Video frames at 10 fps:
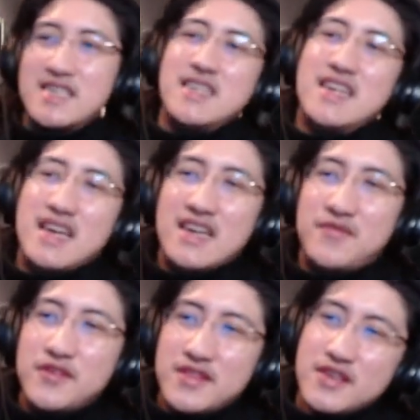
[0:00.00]
And if
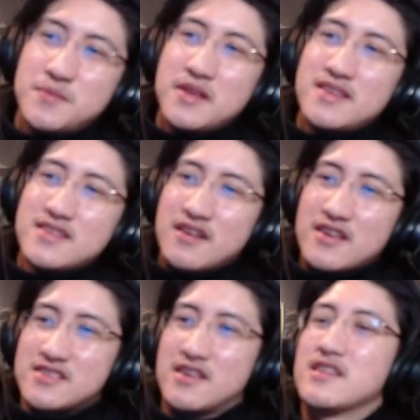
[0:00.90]
you think about these
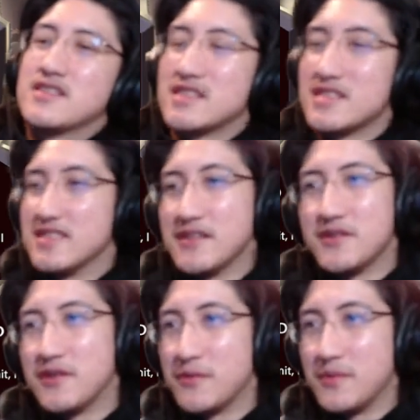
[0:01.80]
cards costing 0
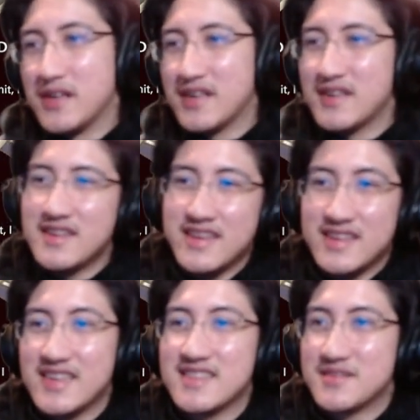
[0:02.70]
or 1, like
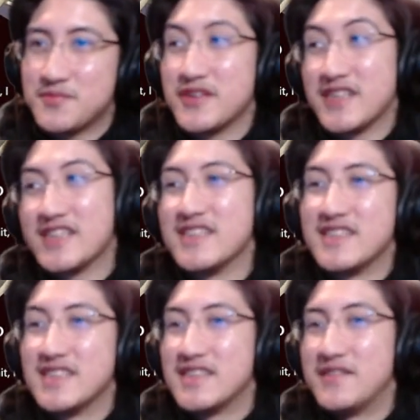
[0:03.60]
that's pretty good,
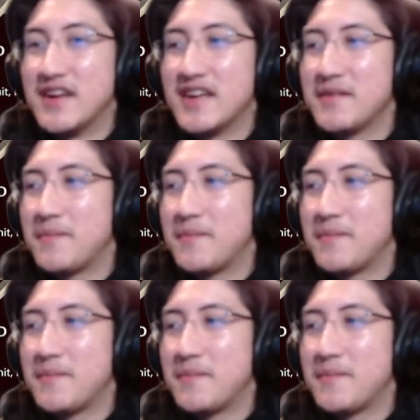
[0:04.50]
right?